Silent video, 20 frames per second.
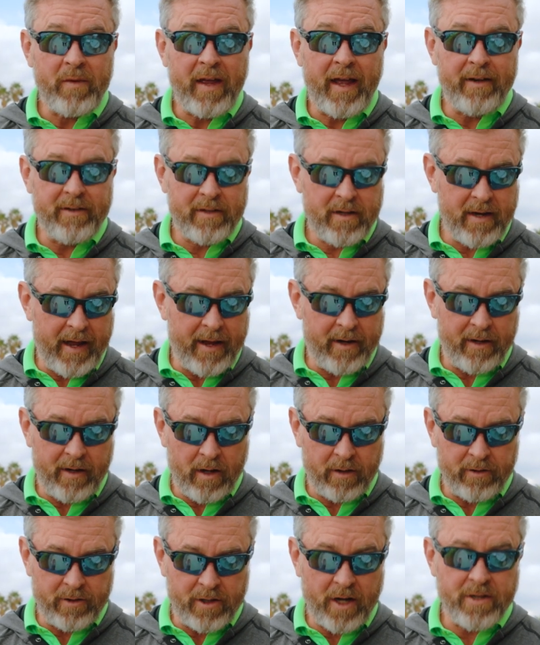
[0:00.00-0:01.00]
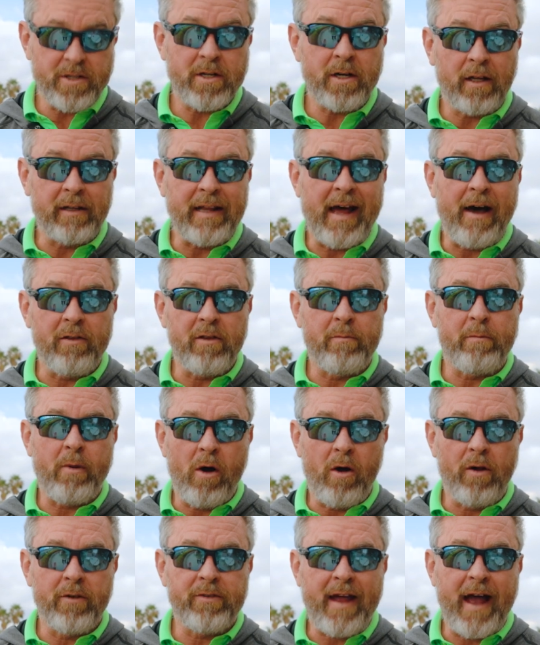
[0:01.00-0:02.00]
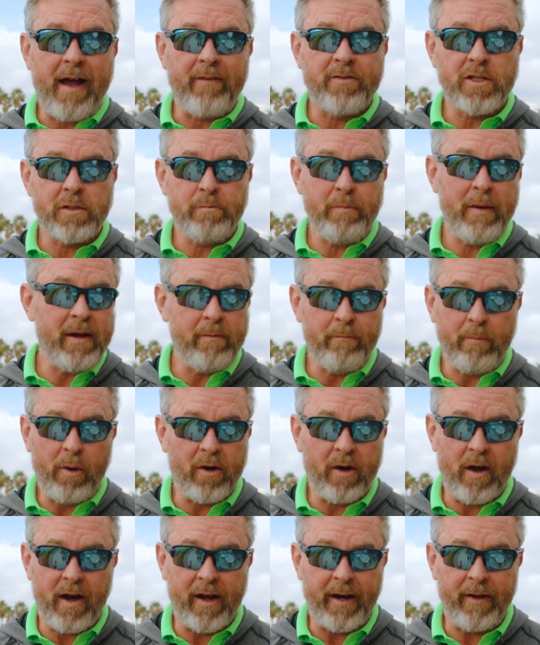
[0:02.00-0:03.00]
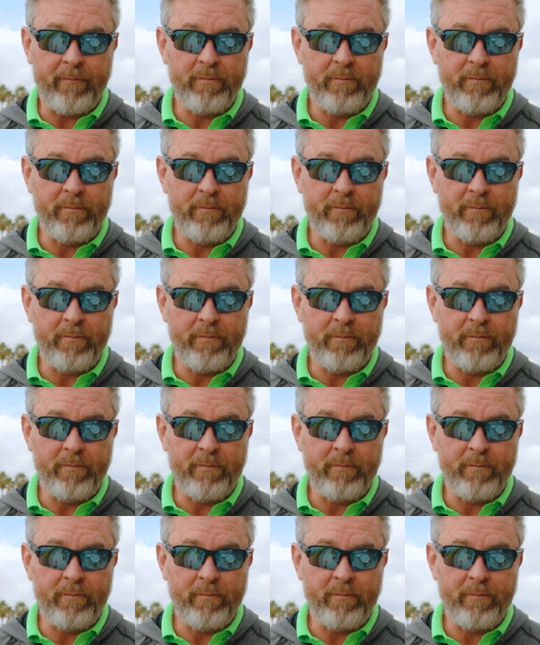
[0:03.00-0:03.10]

and doesn't allow the ball to have spin put on it.